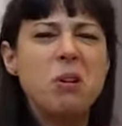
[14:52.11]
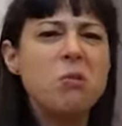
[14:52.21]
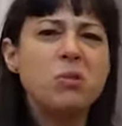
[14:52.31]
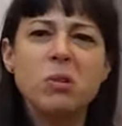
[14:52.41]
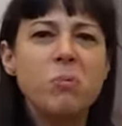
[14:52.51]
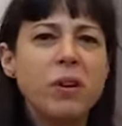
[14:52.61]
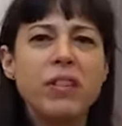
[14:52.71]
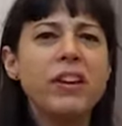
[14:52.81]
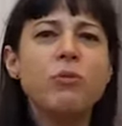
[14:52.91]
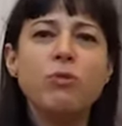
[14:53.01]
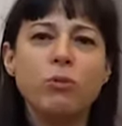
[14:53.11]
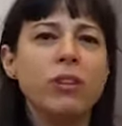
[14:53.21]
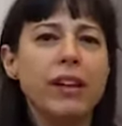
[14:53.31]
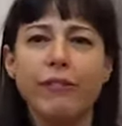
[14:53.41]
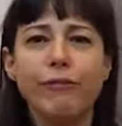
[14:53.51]
go somewhere that you
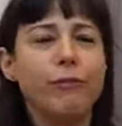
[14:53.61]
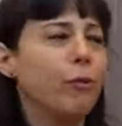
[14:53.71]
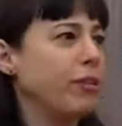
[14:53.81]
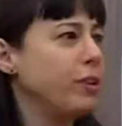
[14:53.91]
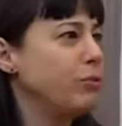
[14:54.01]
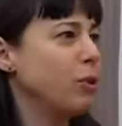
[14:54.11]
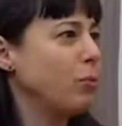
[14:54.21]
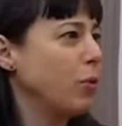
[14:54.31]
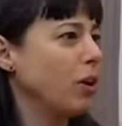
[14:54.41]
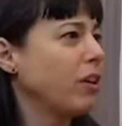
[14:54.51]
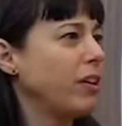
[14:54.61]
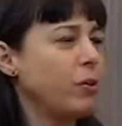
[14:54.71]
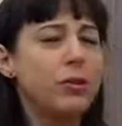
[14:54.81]
don't live or that you don't work.